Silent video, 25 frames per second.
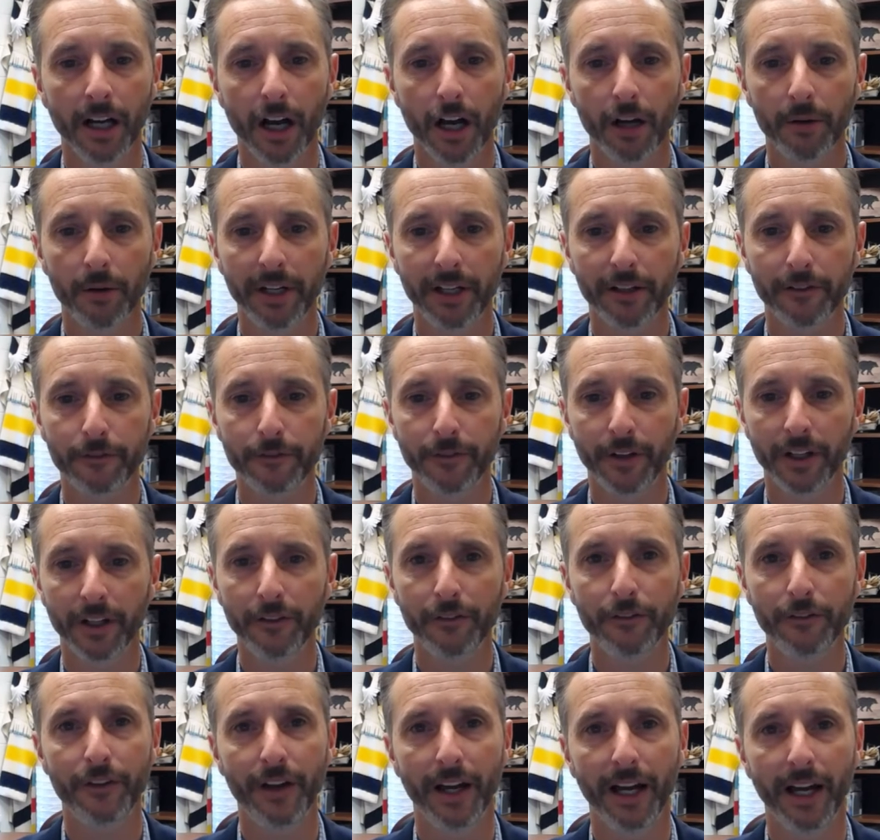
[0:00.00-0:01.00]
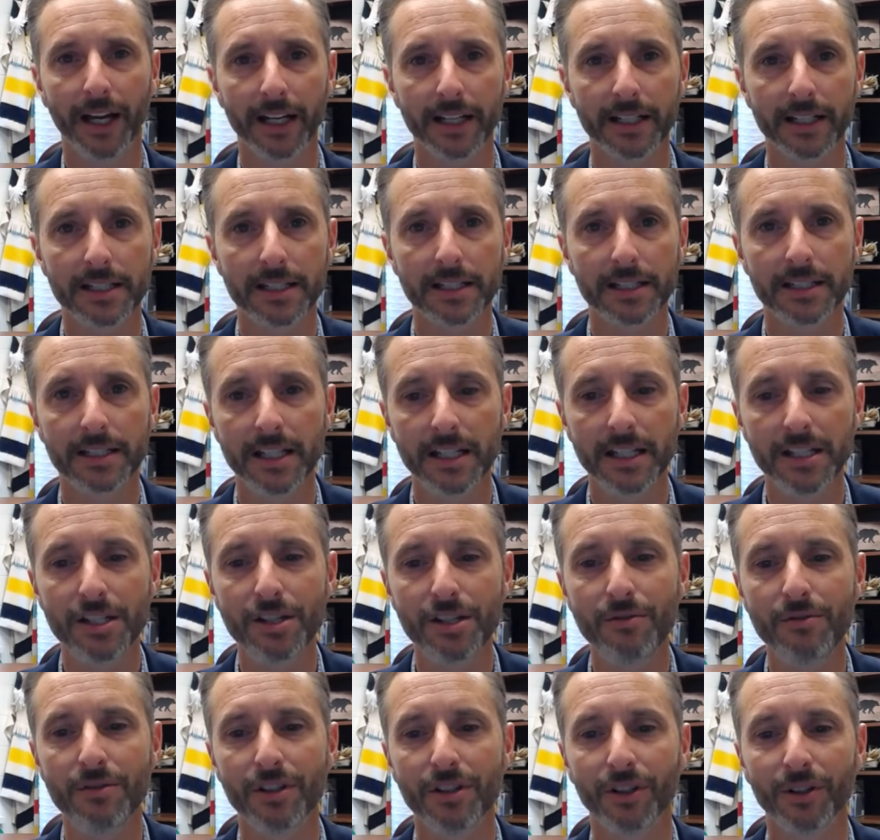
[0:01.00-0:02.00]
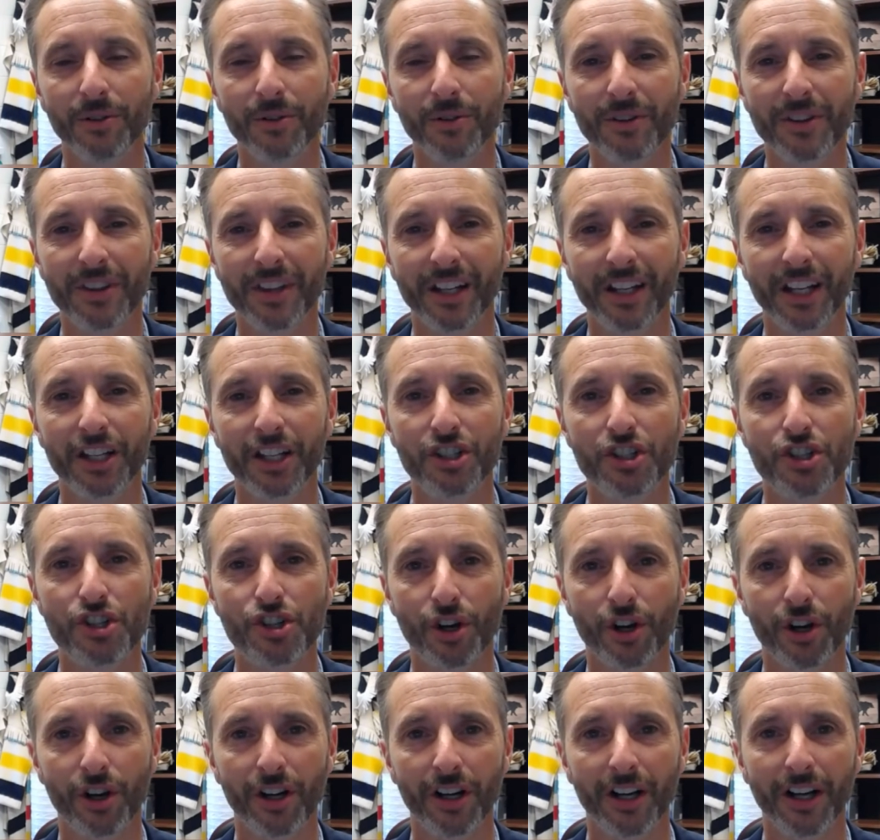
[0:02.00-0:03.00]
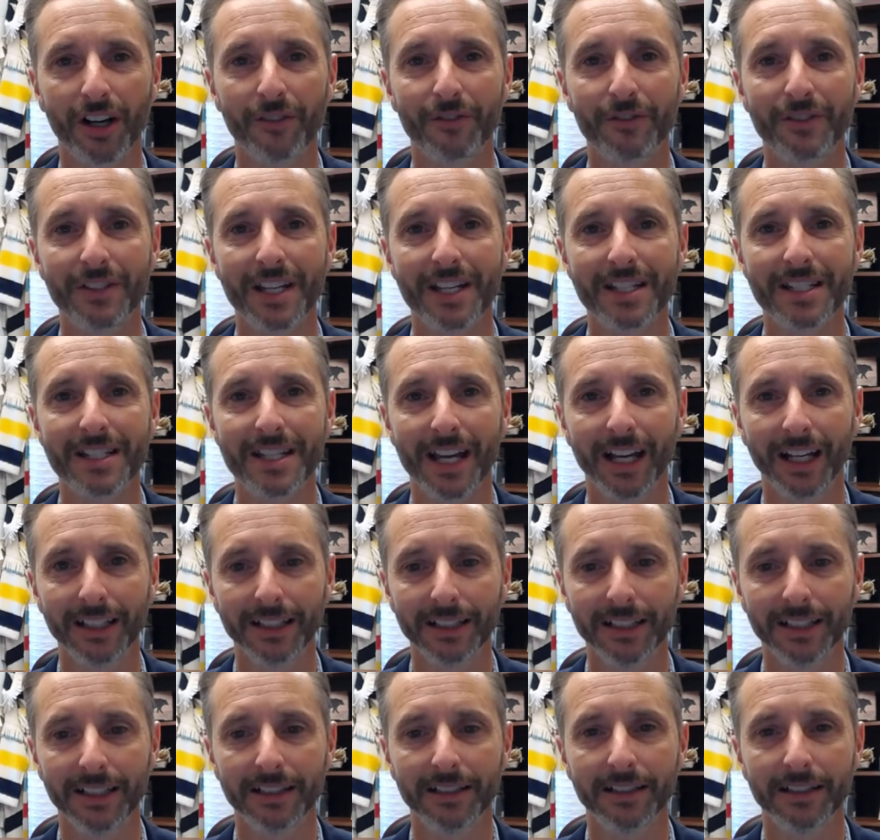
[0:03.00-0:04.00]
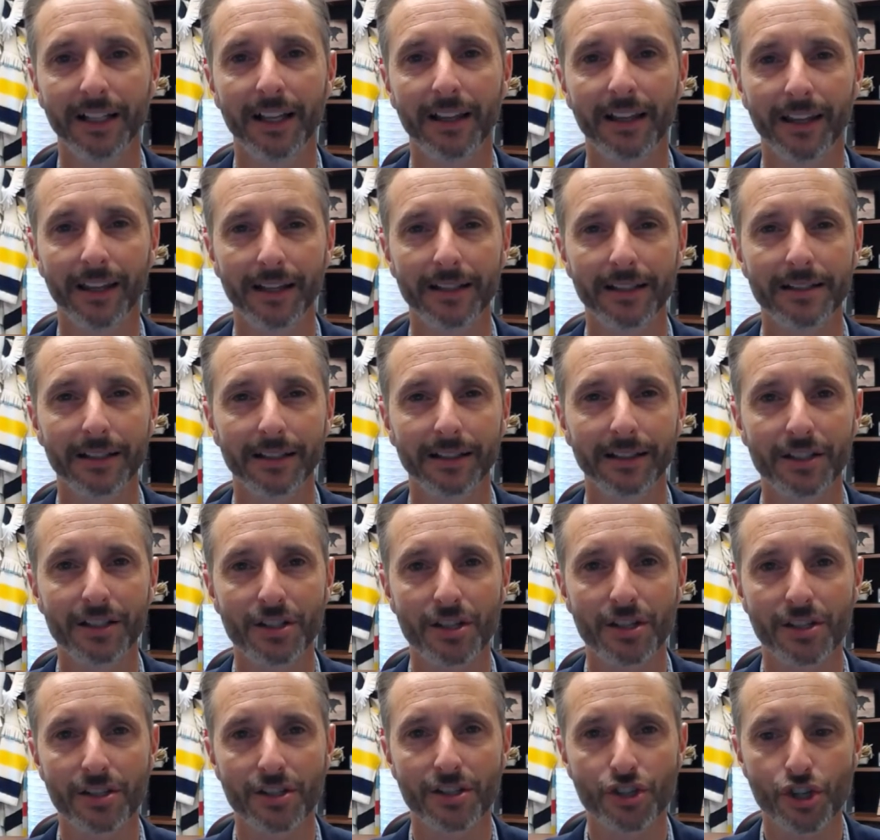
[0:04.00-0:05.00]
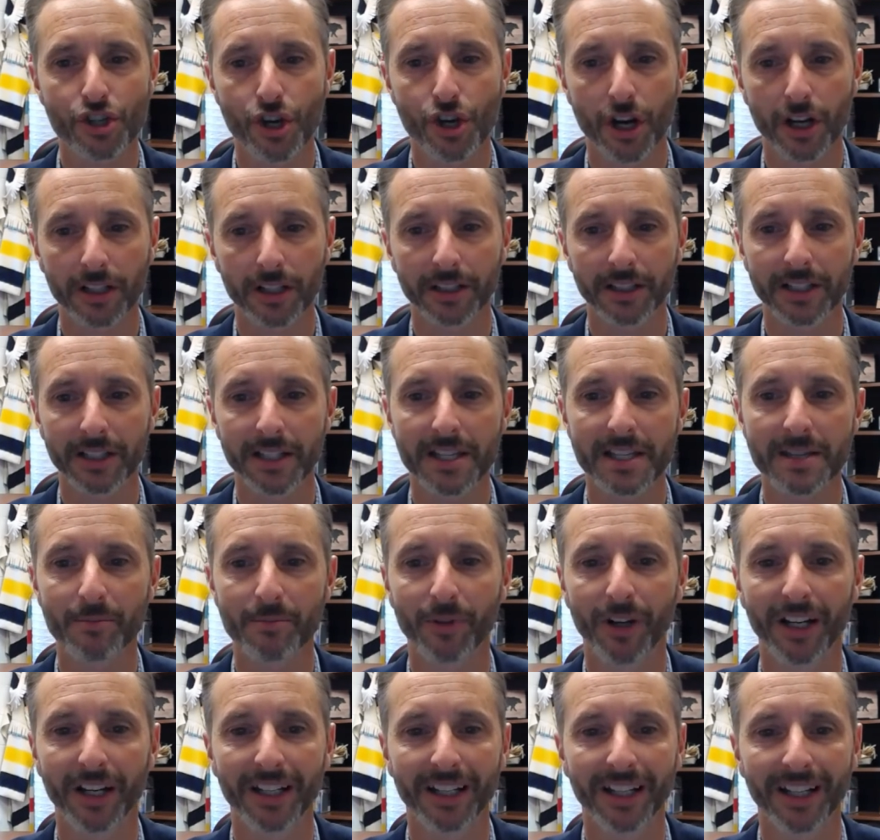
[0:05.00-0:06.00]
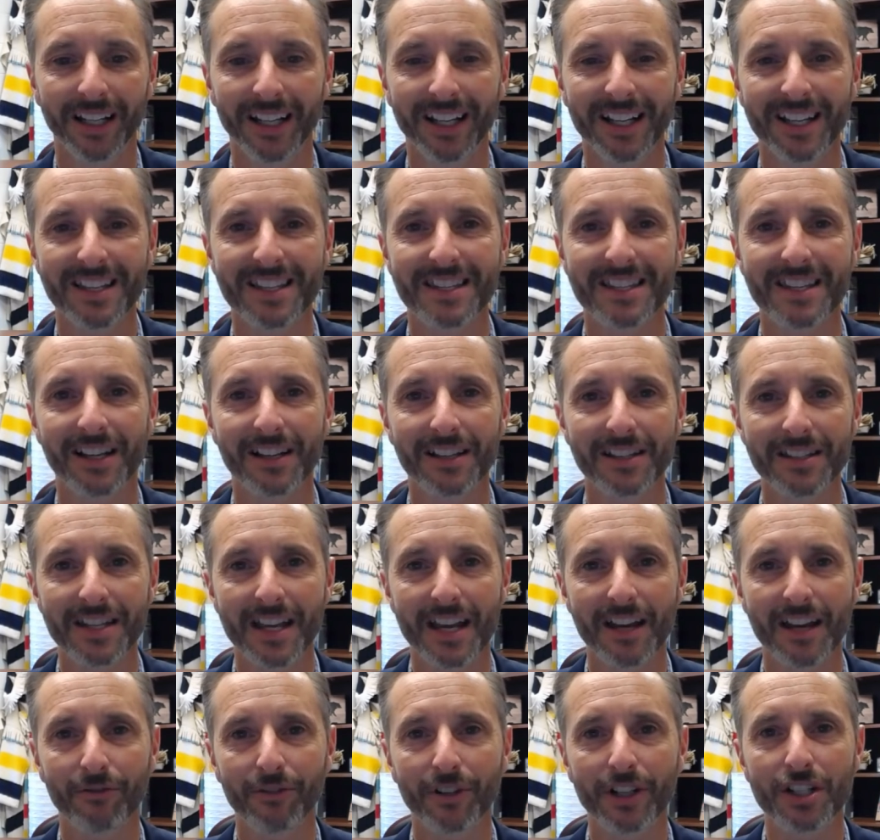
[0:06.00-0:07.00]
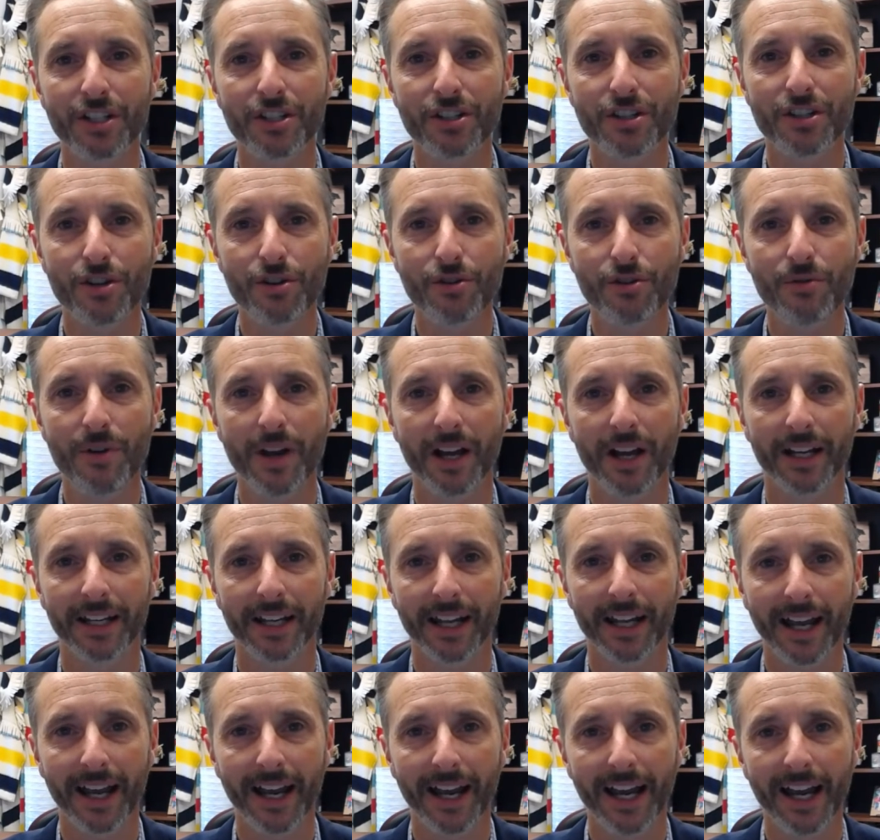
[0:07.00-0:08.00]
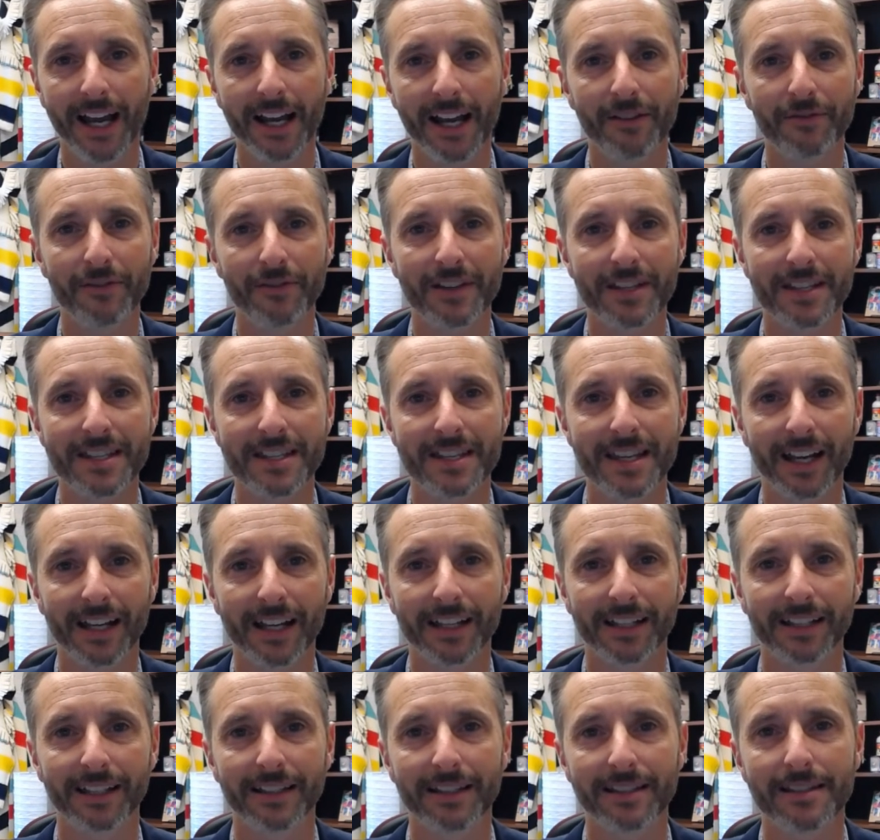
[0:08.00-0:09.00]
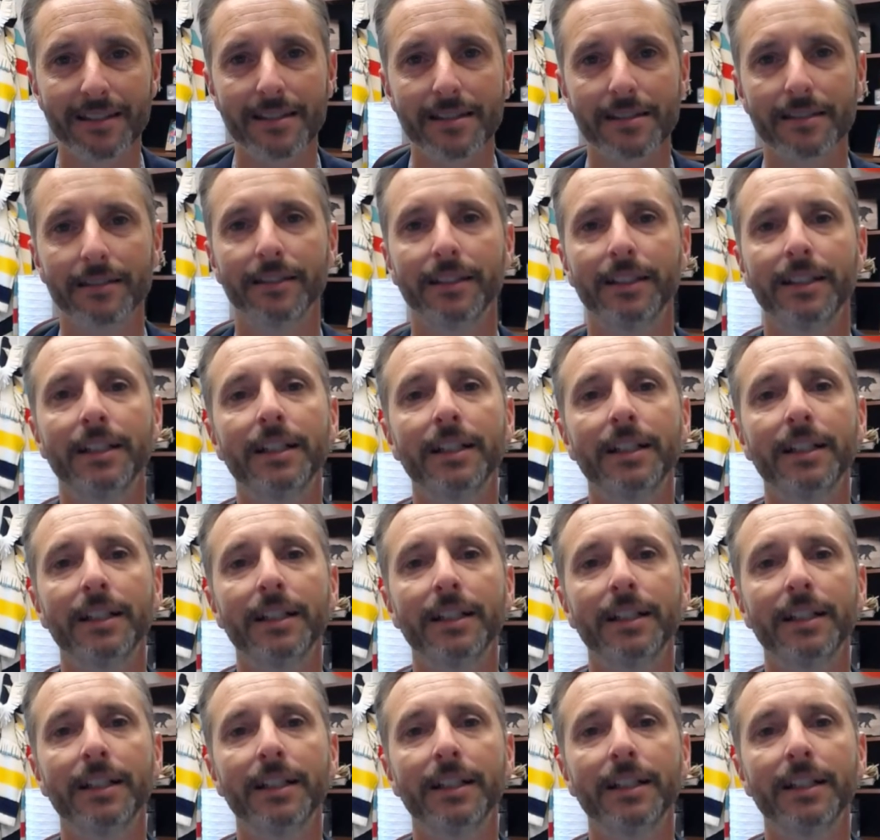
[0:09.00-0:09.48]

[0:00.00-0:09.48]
All right, fun fact. Did you know that a jar of Nutella, that delicious chocolatey spread, sells every two and a half seconds?